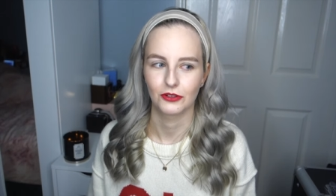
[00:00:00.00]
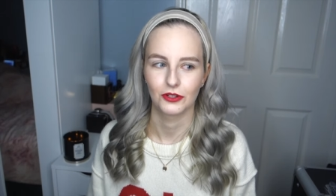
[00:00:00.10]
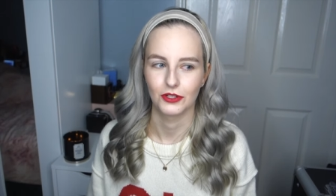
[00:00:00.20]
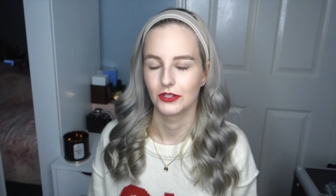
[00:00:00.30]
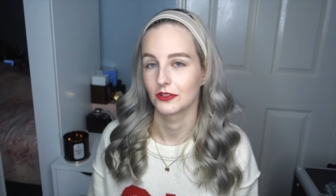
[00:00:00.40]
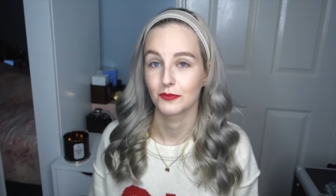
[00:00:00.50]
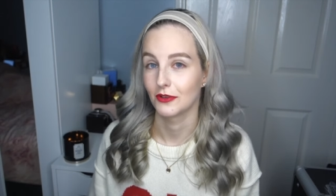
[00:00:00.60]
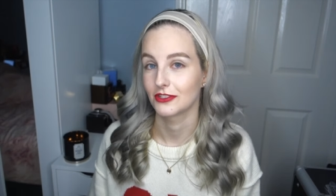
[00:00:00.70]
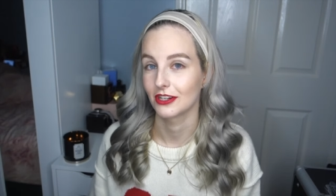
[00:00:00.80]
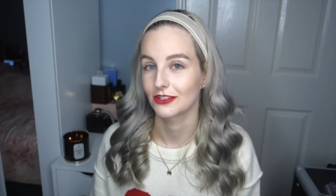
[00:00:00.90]
crew you're not
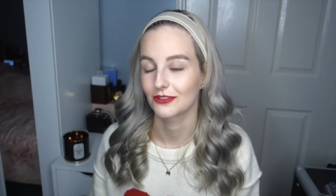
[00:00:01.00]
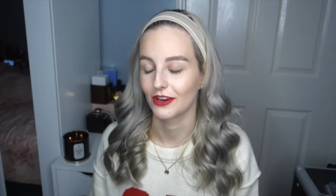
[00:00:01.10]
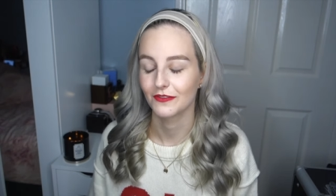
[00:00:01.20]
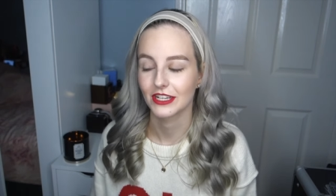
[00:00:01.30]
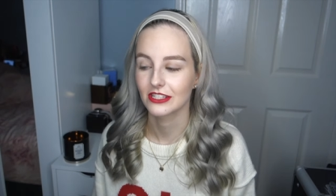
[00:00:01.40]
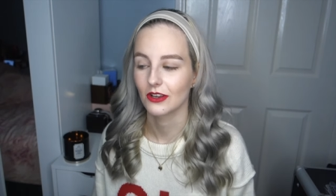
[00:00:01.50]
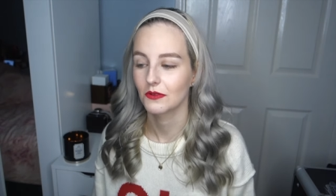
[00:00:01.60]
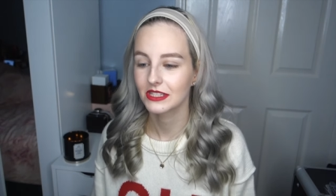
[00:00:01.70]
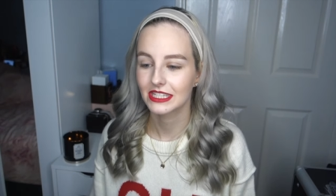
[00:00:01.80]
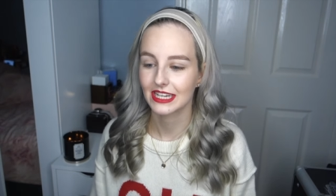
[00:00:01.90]
supposed to look scruffy so I
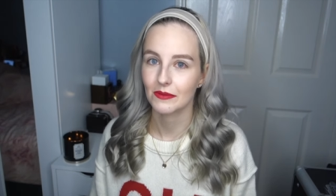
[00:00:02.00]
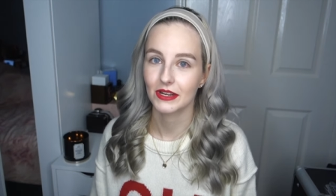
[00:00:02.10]
wanted to get